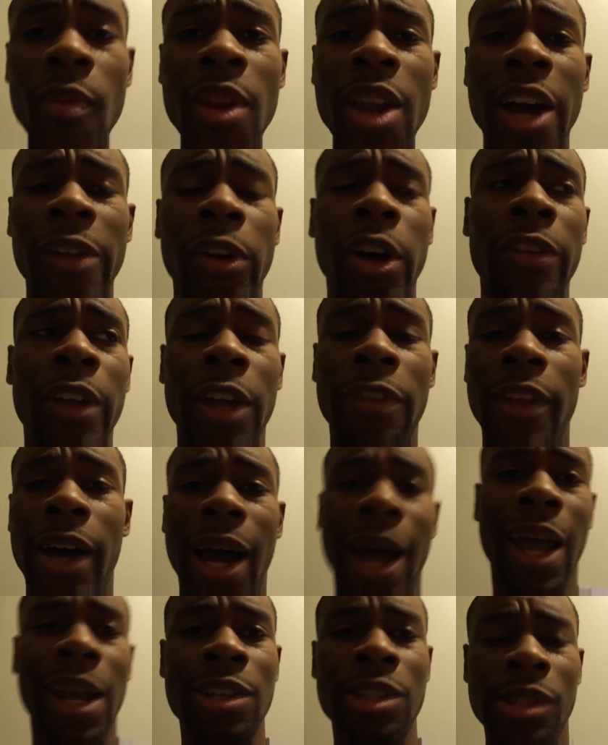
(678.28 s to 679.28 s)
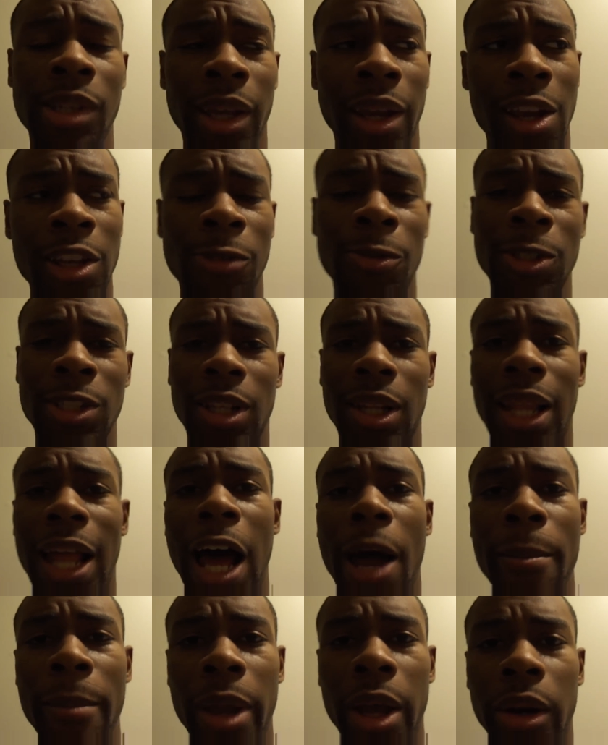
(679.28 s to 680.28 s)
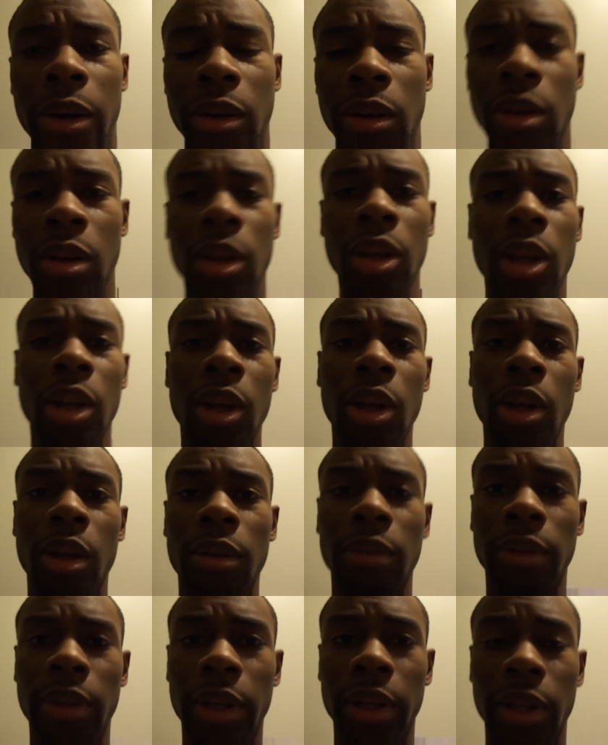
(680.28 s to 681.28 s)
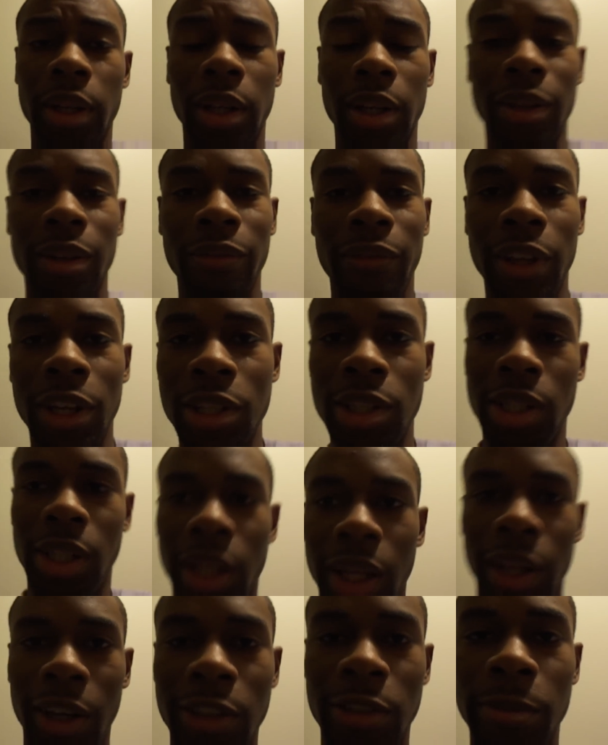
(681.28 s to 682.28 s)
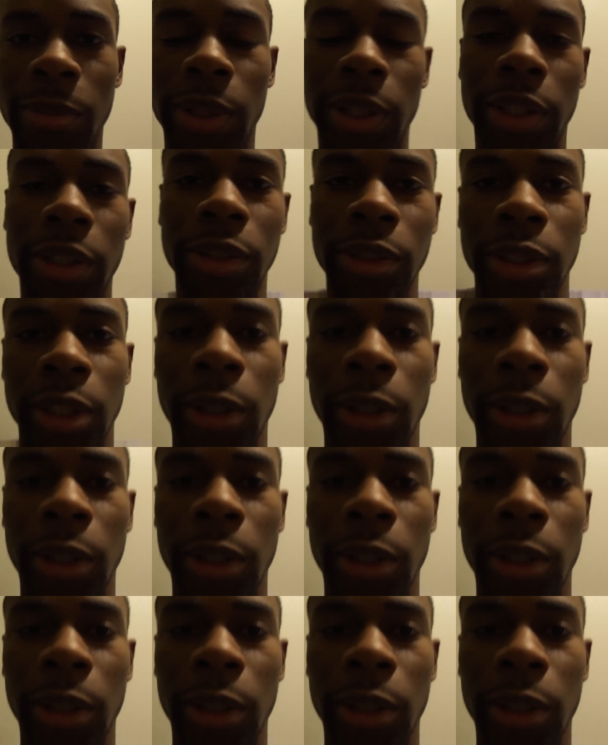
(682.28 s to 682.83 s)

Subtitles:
I thought that the IGAs was a lot better than the VGAs, but